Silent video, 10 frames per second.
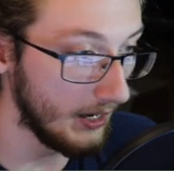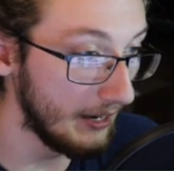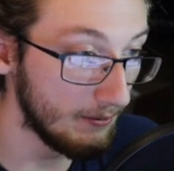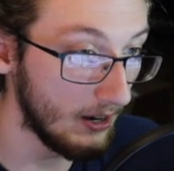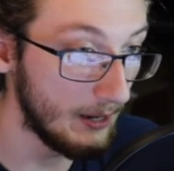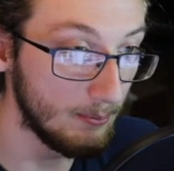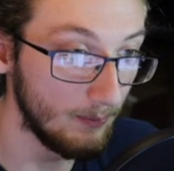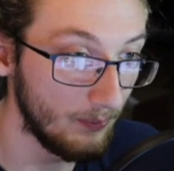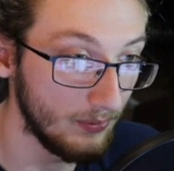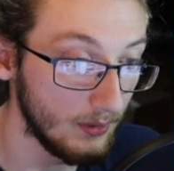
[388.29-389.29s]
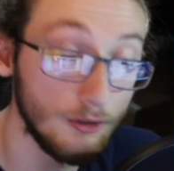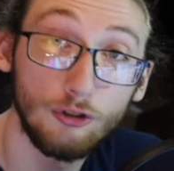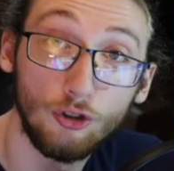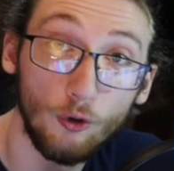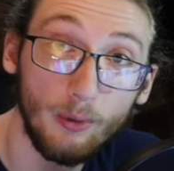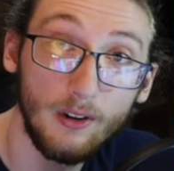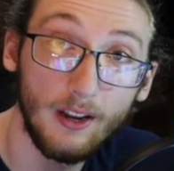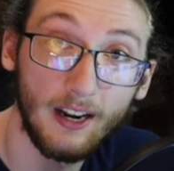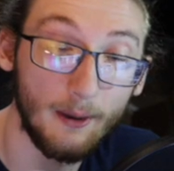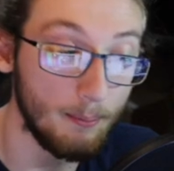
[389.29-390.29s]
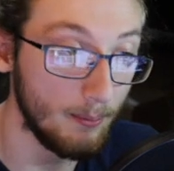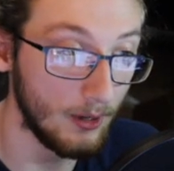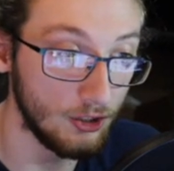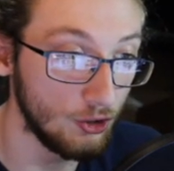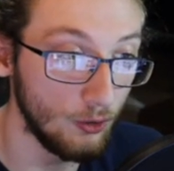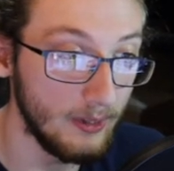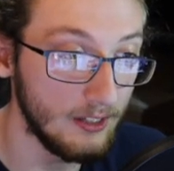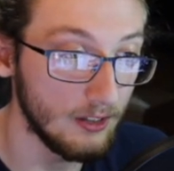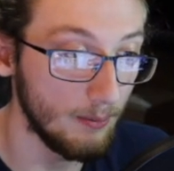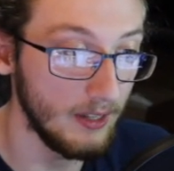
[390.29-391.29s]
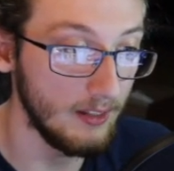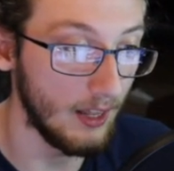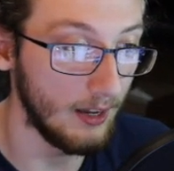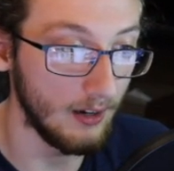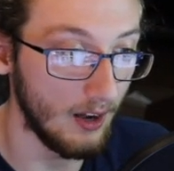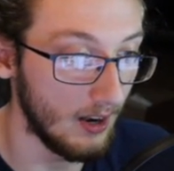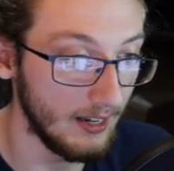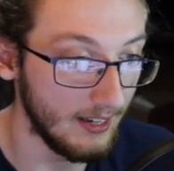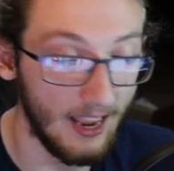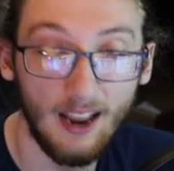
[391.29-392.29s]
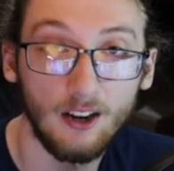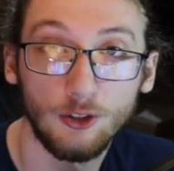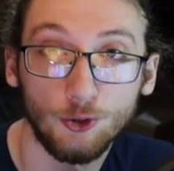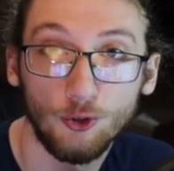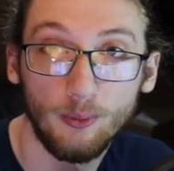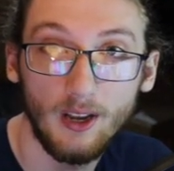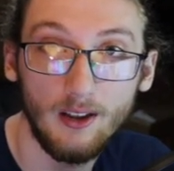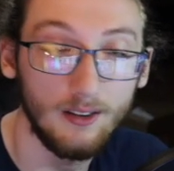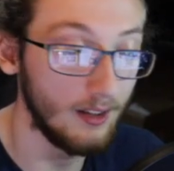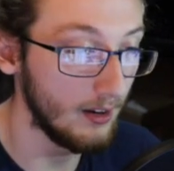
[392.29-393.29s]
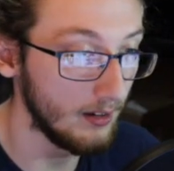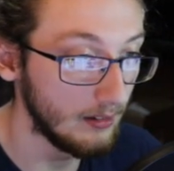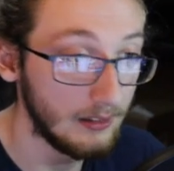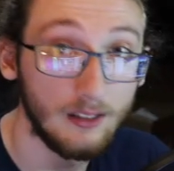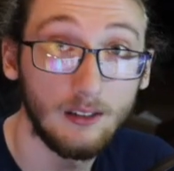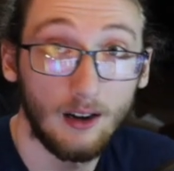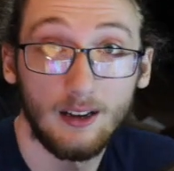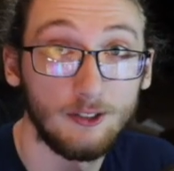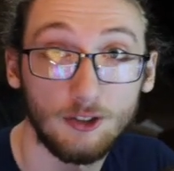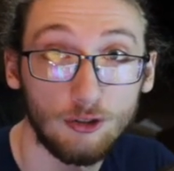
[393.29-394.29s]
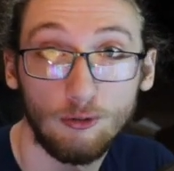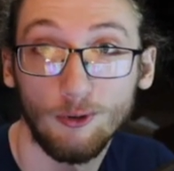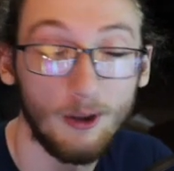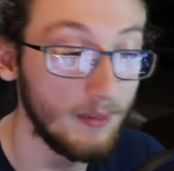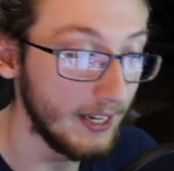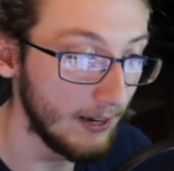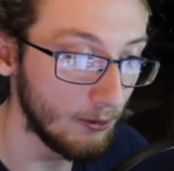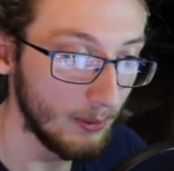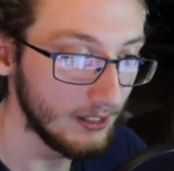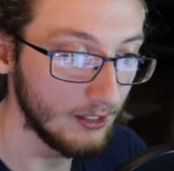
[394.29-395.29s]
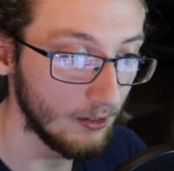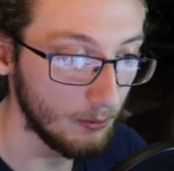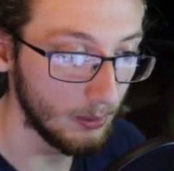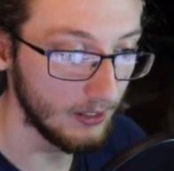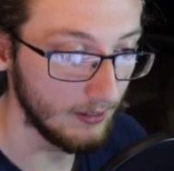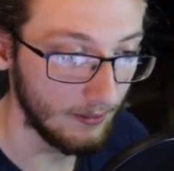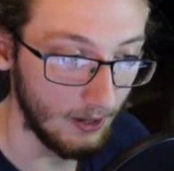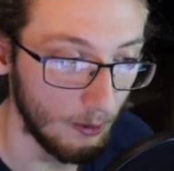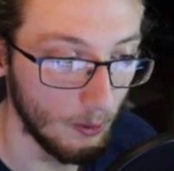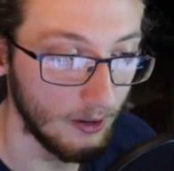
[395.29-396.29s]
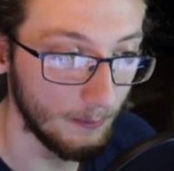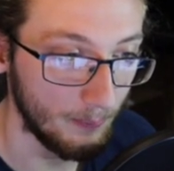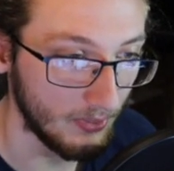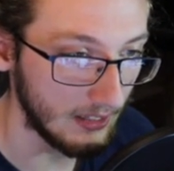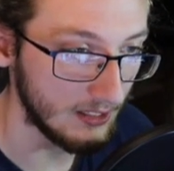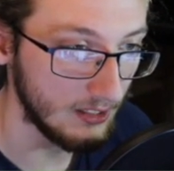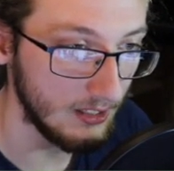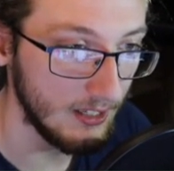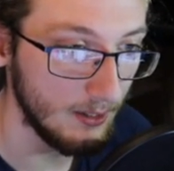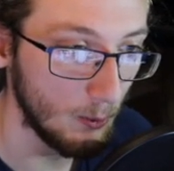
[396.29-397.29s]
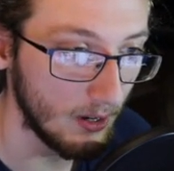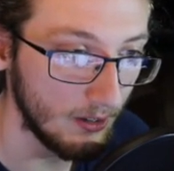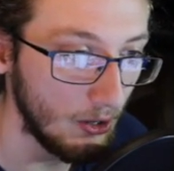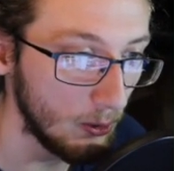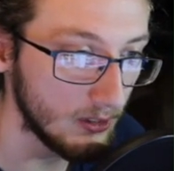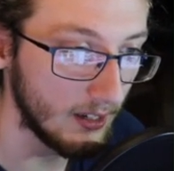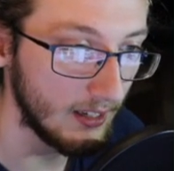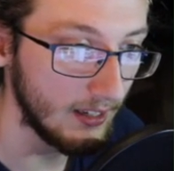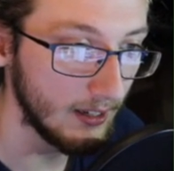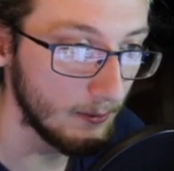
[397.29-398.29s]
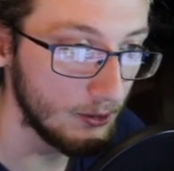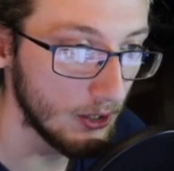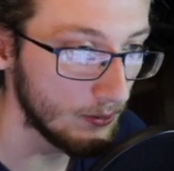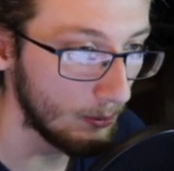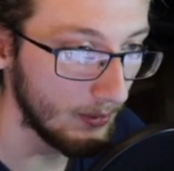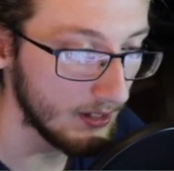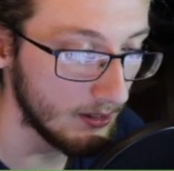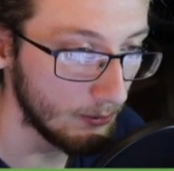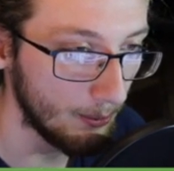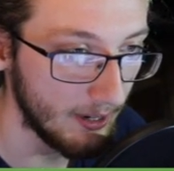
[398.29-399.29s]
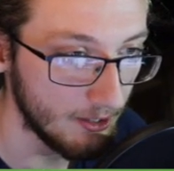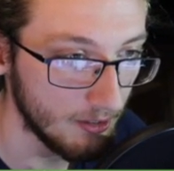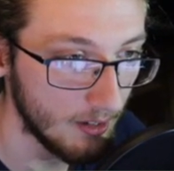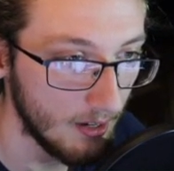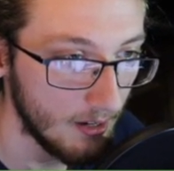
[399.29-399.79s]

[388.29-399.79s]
If I'm stupid and I'm assuming something that I can't assume yet, then I just screwed up the game for myself, but oh well. Let's see what notes I can get just from this information.